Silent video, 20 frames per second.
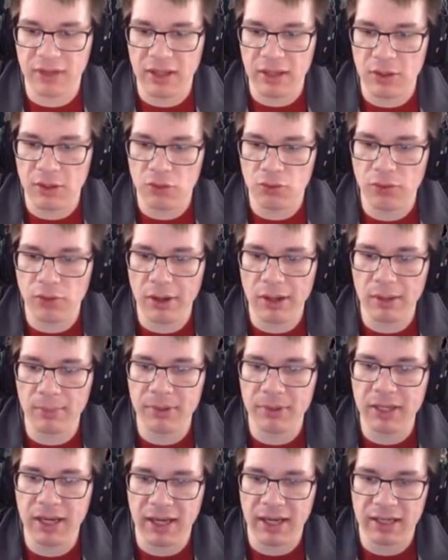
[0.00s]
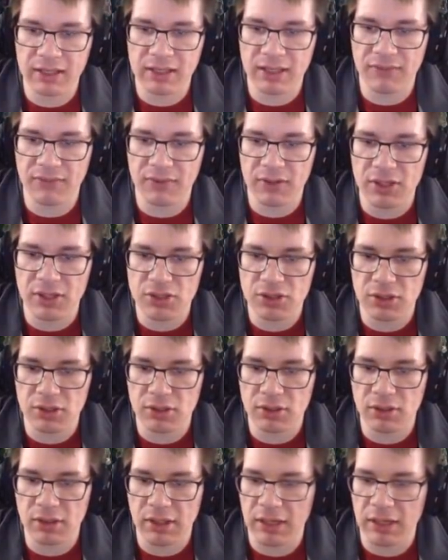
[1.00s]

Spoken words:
incredibly high definition.